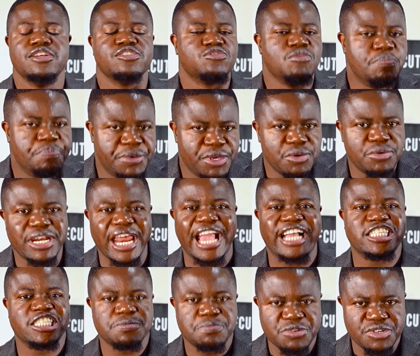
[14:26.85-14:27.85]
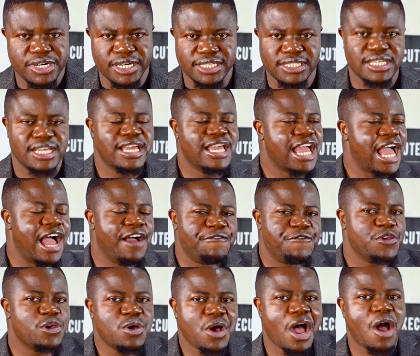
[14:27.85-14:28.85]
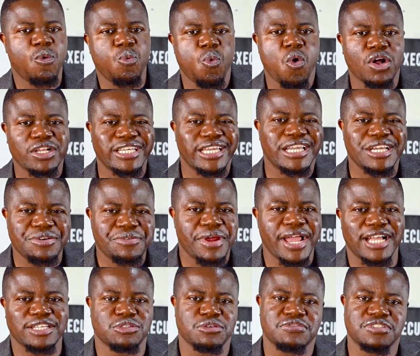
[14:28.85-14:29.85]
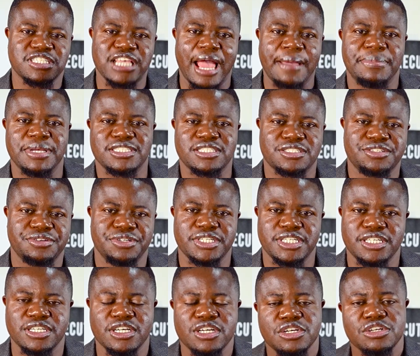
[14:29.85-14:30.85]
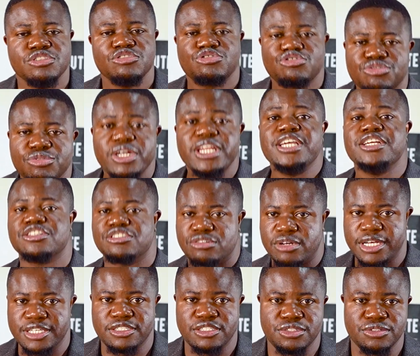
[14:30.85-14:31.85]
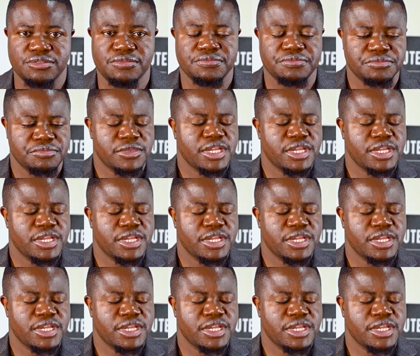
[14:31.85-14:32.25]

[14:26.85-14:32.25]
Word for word: to build experience and figure out what areas of cybersecurity truly interest you.